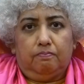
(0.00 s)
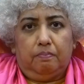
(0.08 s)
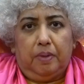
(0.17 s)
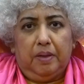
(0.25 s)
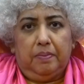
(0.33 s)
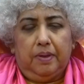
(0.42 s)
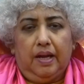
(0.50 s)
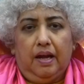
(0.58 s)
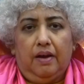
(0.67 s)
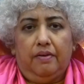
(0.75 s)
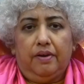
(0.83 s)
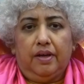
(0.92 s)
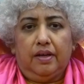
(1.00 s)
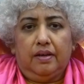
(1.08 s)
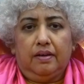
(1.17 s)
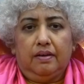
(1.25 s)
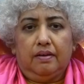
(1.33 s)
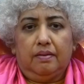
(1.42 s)
people are
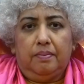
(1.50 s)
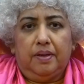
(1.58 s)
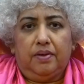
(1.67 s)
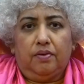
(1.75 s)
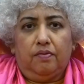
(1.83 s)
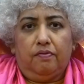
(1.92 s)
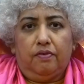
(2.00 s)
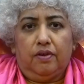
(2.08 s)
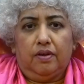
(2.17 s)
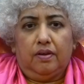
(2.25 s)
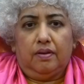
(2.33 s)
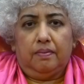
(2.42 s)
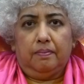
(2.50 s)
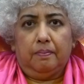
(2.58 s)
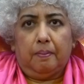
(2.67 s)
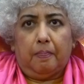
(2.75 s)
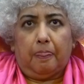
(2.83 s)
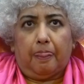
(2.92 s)
in a bit of
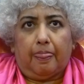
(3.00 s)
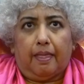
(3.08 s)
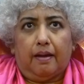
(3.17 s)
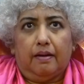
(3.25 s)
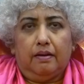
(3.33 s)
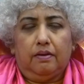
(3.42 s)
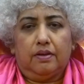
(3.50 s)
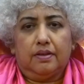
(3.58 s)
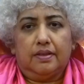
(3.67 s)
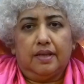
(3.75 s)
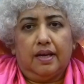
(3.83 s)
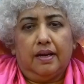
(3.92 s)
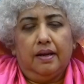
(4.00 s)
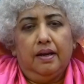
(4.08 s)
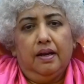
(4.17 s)
you can say